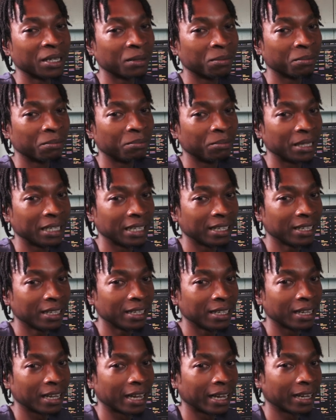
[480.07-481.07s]
at
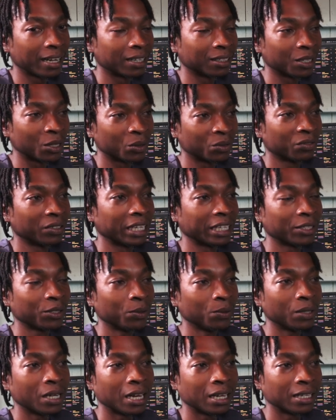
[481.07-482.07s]
BE, I got out for like
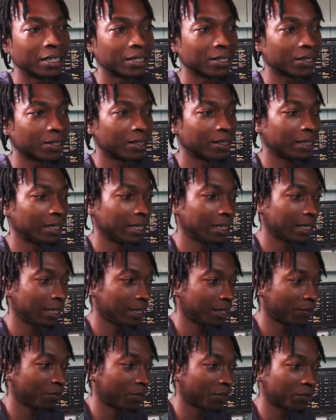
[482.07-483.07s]
$2 on
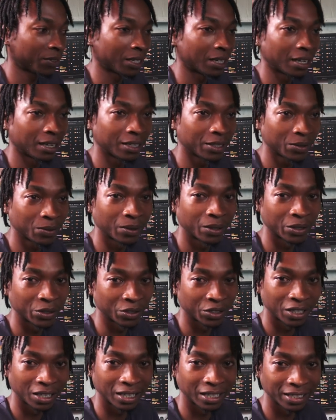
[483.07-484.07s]
the $50 to
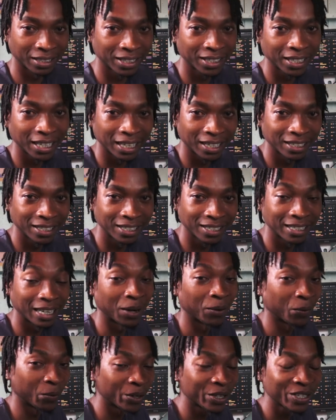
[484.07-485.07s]
$100 challenge
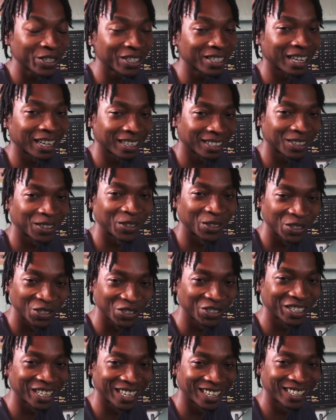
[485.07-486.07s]
that was at
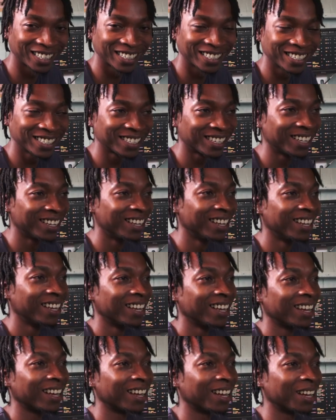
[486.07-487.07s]
$100.
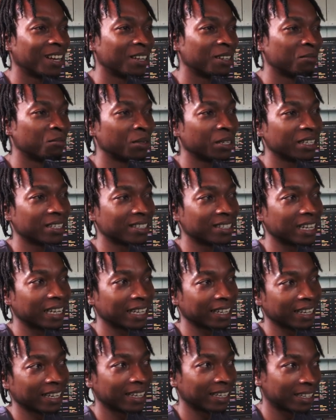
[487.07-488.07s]
But it's
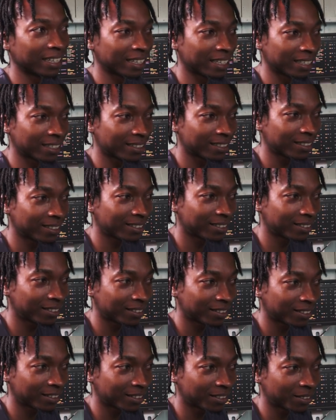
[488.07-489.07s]
like
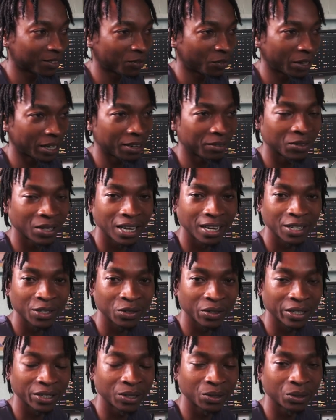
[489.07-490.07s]
$85
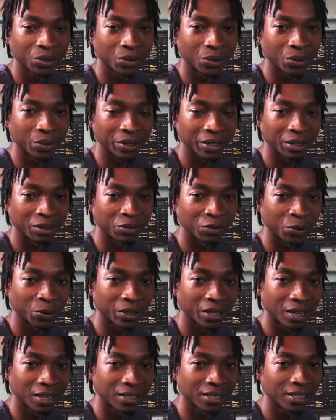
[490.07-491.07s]
right now or
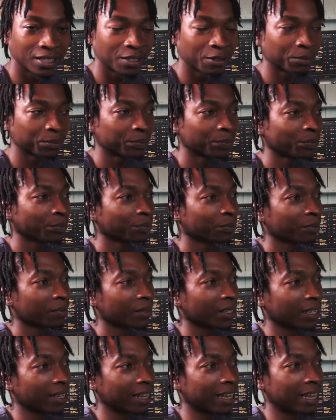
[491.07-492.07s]
$84.
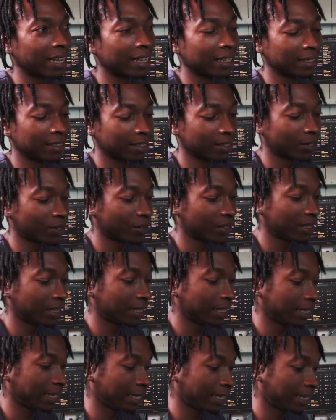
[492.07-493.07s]
And on
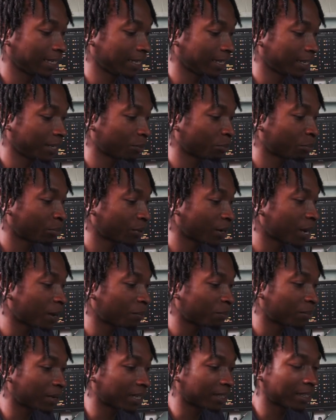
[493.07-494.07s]
the
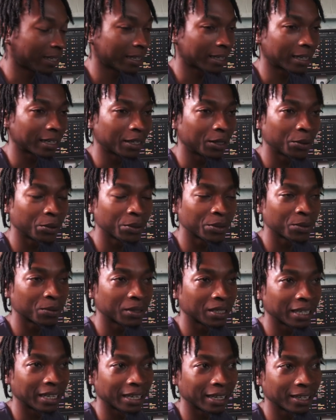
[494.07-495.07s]
prop, I think I closed
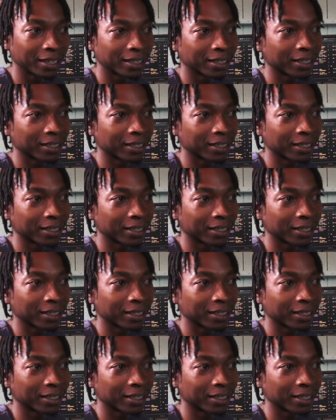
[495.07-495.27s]
with like